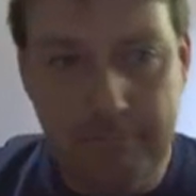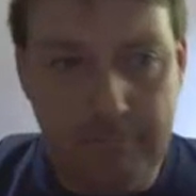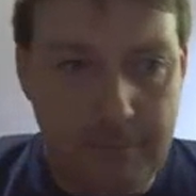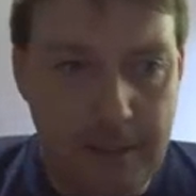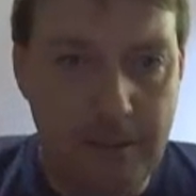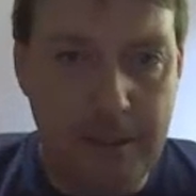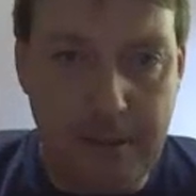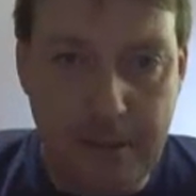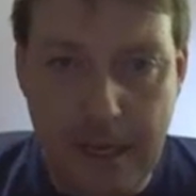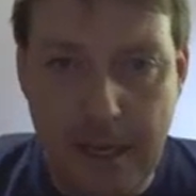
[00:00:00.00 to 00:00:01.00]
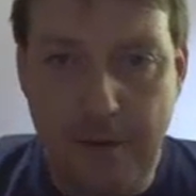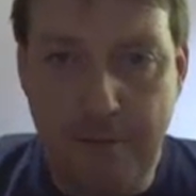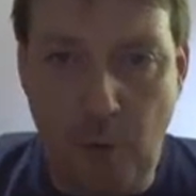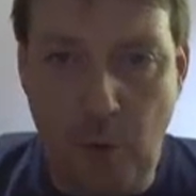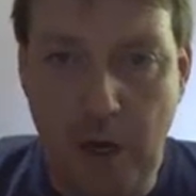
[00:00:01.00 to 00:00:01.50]
you know,
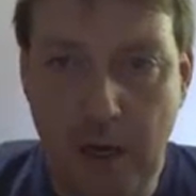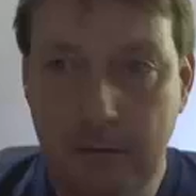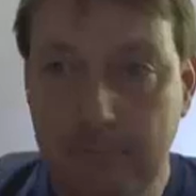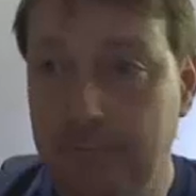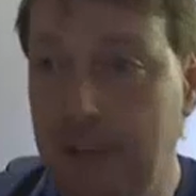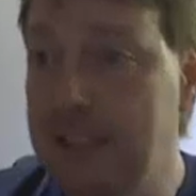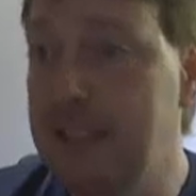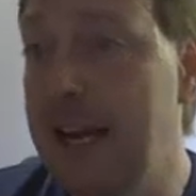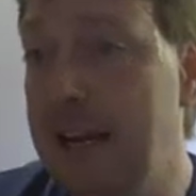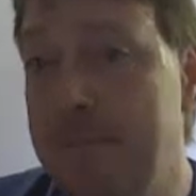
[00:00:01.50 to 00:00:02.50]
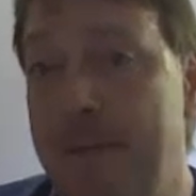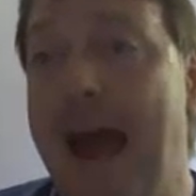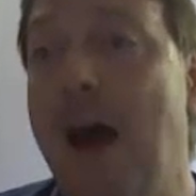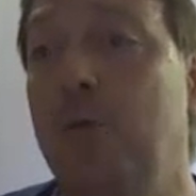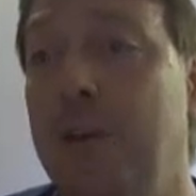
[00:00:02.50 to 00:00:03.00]
let's take
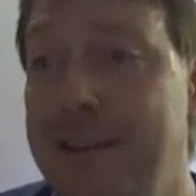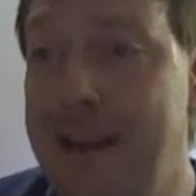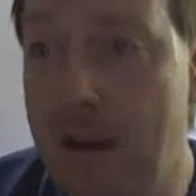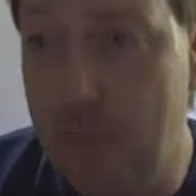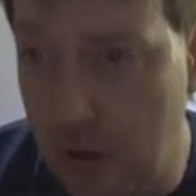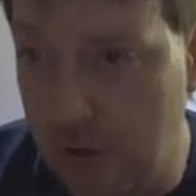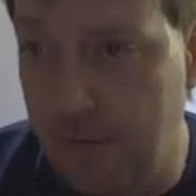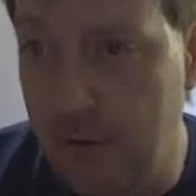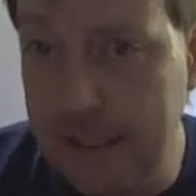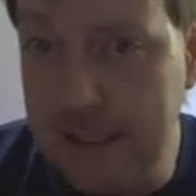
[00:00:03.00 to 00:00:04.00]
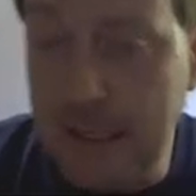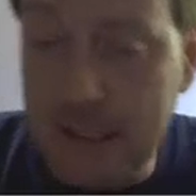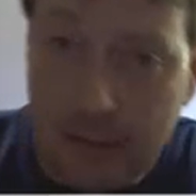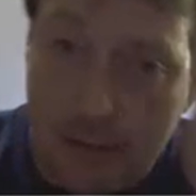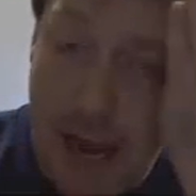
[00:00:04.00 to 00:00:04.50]
Empower Network for instance,
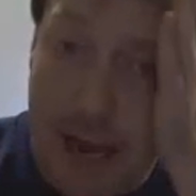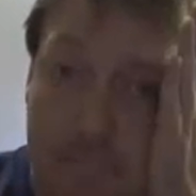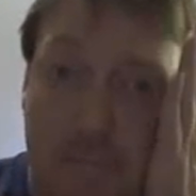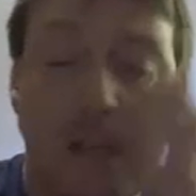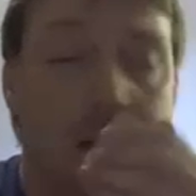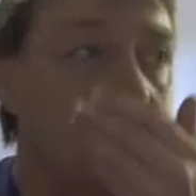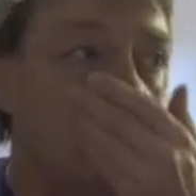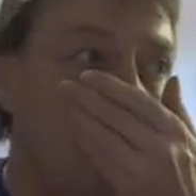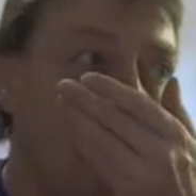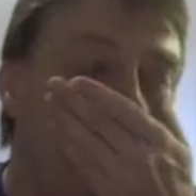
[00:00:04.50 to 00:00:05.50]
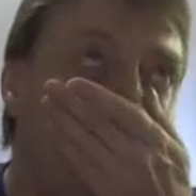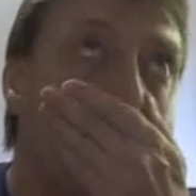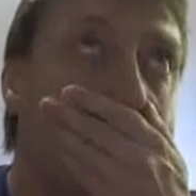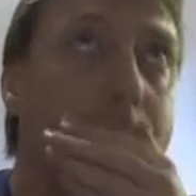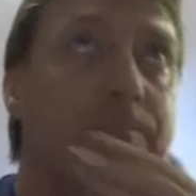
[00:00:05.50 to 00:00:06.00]
okay? So
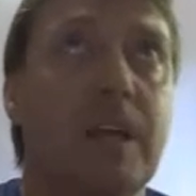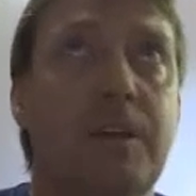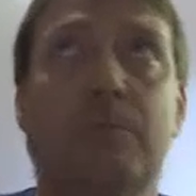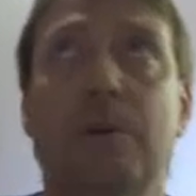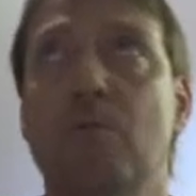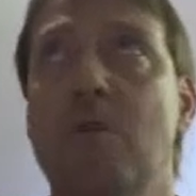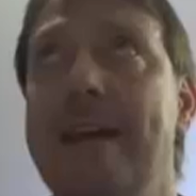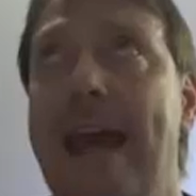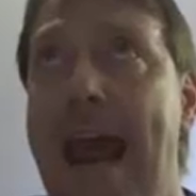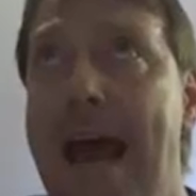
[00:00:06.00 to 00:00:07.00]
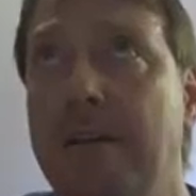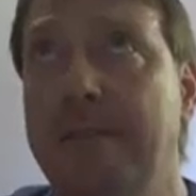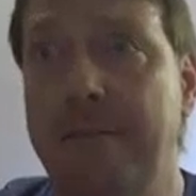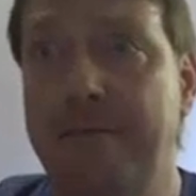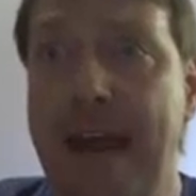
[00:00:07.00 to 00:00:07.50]
you would want to have a
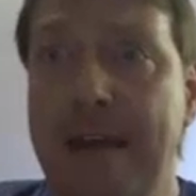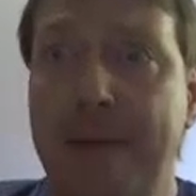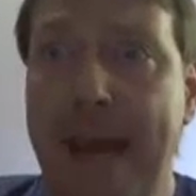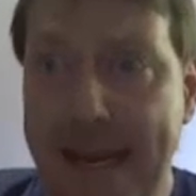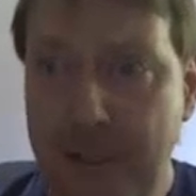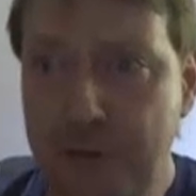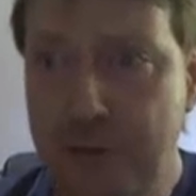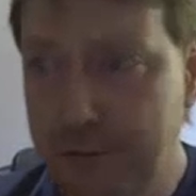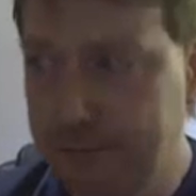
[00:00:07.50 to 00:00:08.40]
fan page